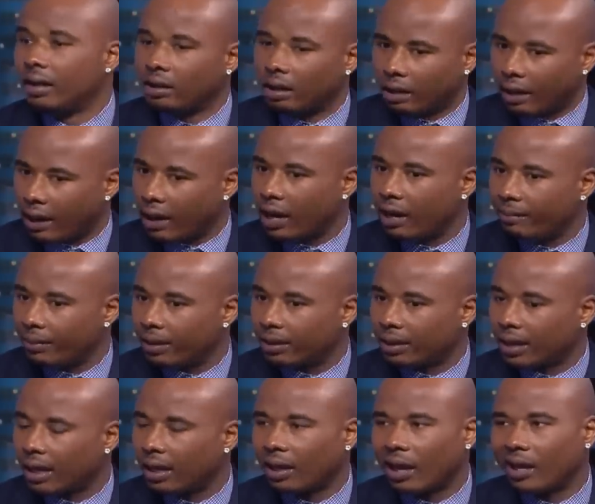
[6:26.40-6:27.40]
aim at
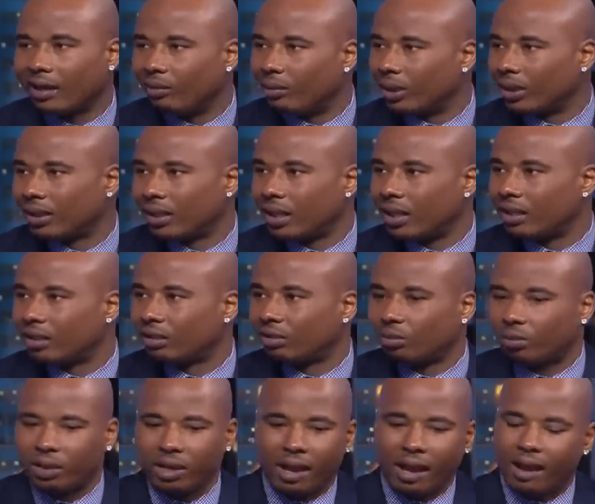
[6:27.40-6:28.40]
that. Like, with this,
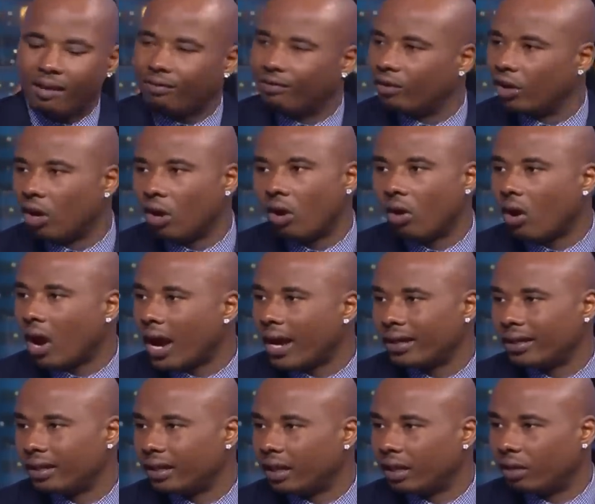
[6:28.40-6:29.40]
we have no
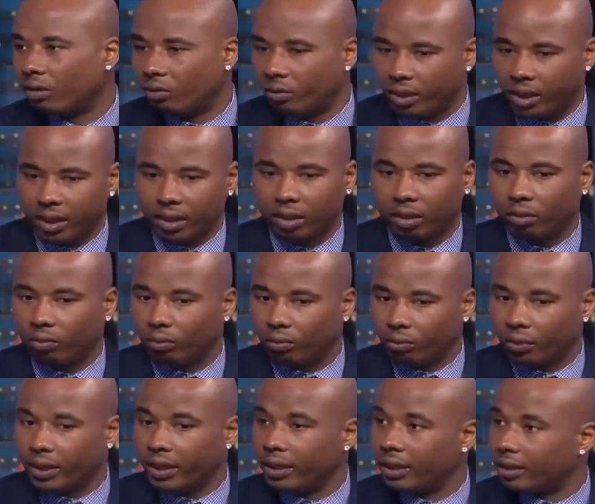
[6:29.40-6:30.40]
idea when
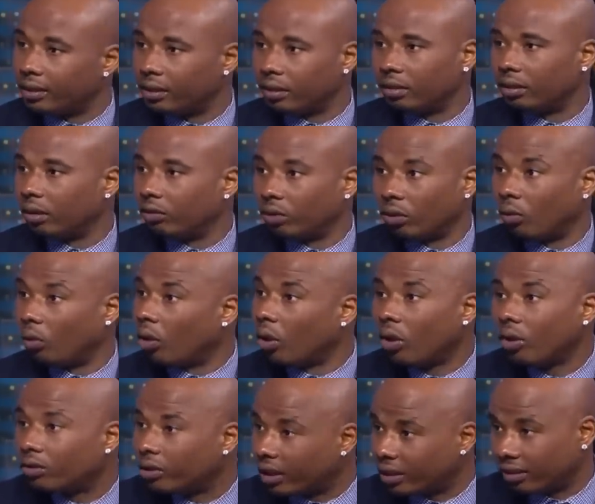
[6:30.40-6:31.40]
this is. The
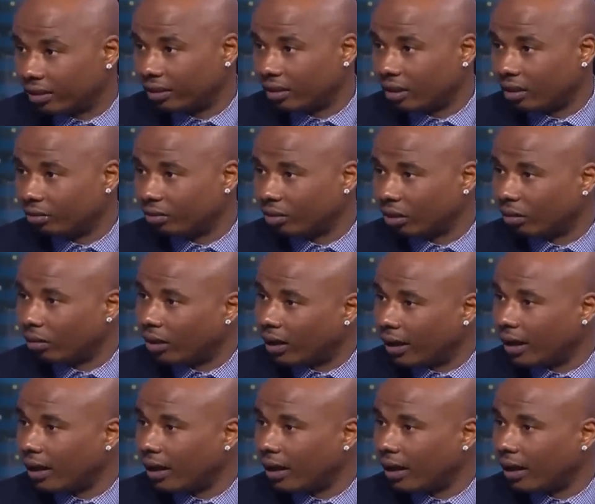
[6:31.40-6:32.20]
world doesn't know. So, like,